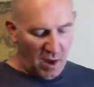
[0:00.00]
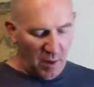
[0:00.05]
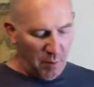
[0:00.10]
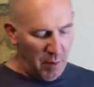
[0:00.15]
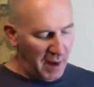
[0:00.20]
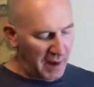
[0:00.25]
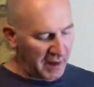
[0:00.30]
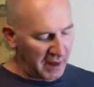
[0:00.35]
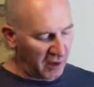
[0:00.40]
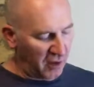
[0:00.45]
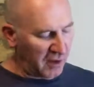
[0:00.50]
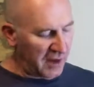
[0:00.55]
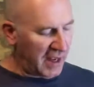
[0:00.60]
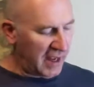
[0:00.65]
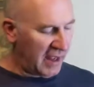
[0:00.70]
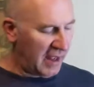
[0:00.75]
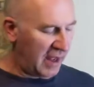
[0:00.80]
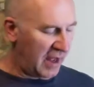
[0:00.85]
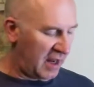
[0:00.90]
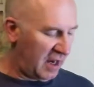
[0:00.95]
But in
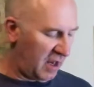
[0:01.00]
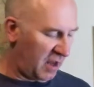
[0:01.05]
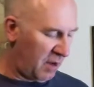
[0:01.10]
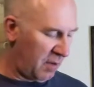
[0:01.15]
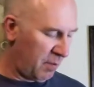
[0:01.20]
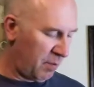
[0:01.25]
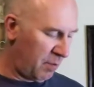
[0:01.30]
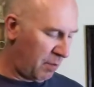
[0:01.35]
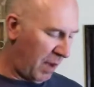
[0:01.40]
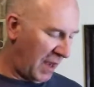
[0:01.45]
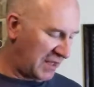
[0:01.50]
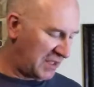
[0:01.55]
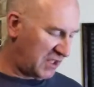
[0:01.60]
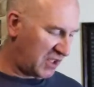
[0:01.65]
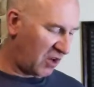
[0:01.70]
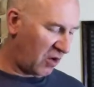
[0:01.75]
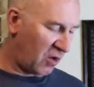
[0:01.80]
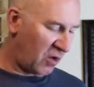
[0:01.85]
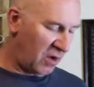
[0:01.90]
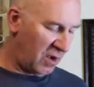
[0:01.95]
looking at a
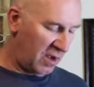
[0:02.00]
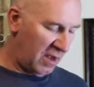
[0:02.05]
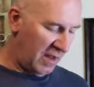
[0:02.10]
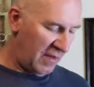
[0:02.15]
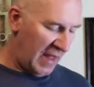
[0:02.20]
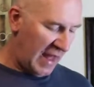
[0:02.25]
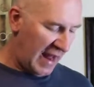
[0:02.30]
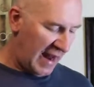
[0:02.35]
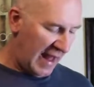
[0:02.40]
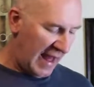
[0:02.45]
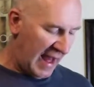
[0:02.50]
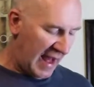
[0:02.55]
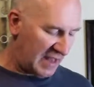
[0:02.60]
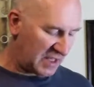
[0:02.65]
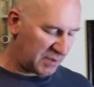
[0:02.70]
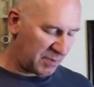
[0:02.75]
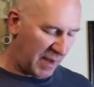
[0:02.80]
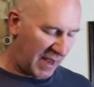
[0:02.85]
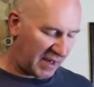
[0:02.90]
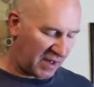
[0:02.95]
bicycle and that
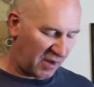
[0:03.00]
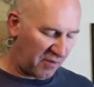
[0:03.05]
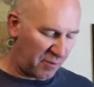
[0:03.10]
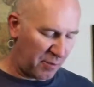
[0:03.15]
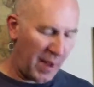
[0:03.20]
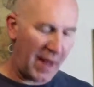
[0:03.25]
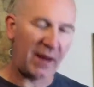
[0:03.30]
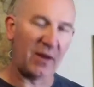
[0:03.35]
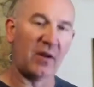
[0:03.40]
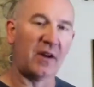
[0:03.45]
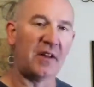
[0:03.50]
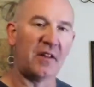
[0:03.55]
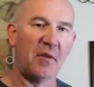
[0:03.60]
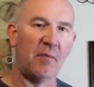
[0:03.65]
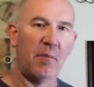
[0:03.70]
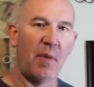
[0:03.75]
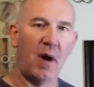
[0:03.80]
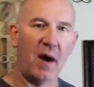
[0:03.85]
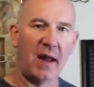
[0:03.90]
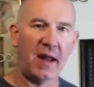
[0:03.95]
aspect of pedaling the
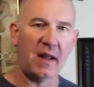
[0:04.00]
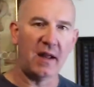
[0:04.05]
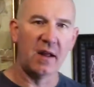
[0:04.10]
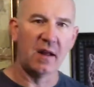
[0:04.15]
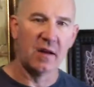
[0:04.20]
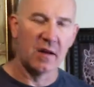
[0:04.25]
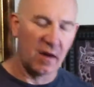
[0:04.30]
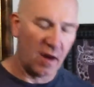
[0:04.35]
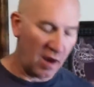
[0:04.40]
bike,